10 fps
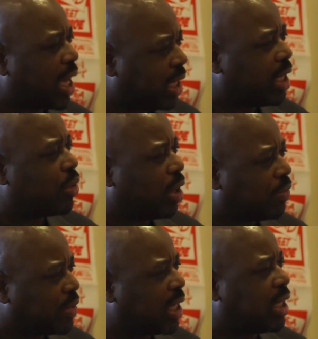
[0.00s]
that era
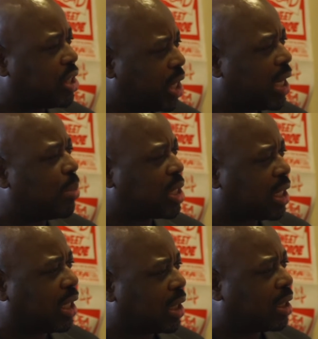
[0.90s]
of DJ and
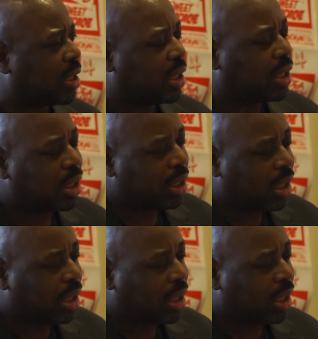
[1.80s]
MCing,